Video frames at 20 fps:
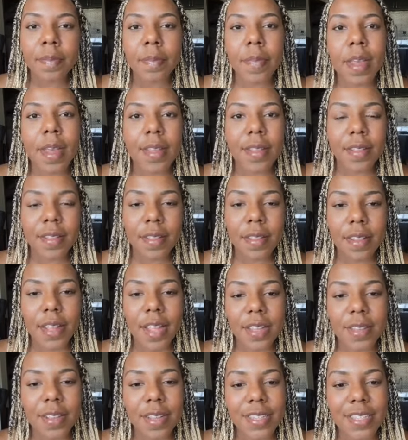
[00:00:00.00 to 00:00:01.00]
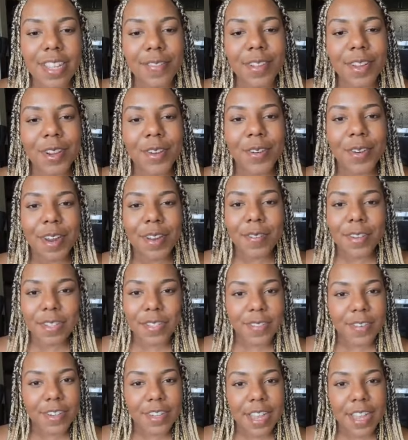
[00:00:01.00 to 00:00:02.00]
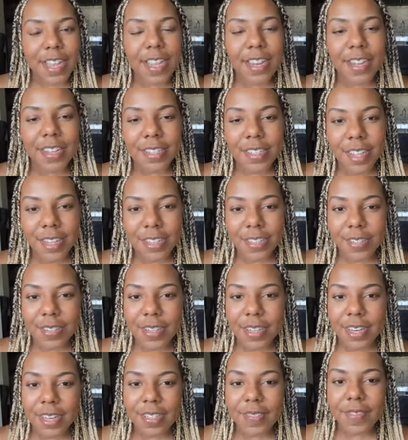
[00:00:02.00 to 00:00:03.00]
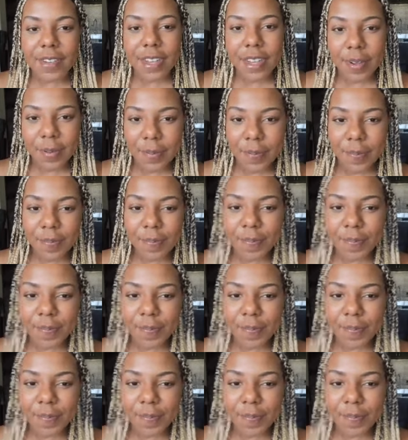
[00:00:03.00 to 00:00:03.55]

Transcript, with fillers: But other than that, you guys have a great rest of your day, and I'll talk to you in the next video.